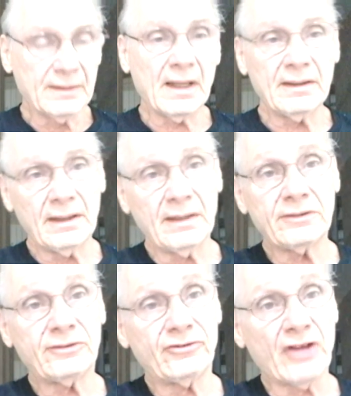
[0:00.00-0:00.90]
Then
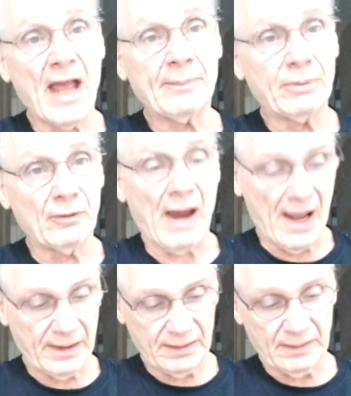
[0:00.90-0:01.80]
there's Jack
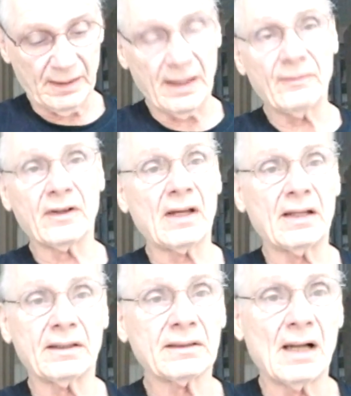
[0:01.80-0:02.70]
Barak. I haven't
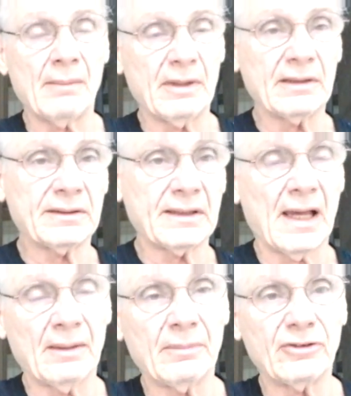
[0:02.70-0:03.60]
got his comments
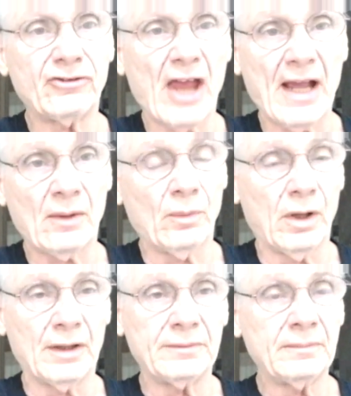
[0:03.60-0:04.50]
down, but Jack
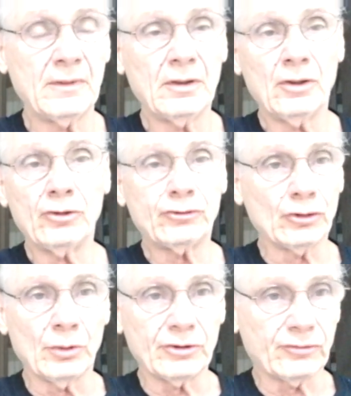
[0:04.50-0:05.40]
won
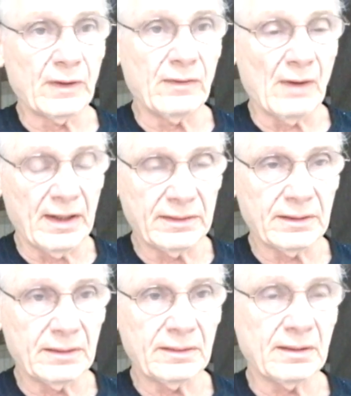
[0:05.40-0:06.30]
two or three
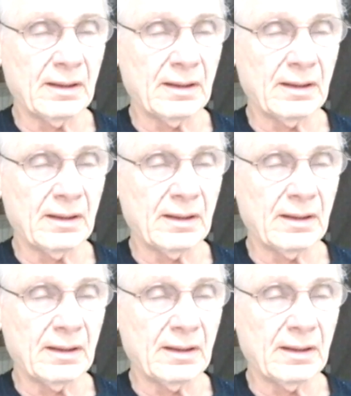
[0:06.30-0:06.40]
races.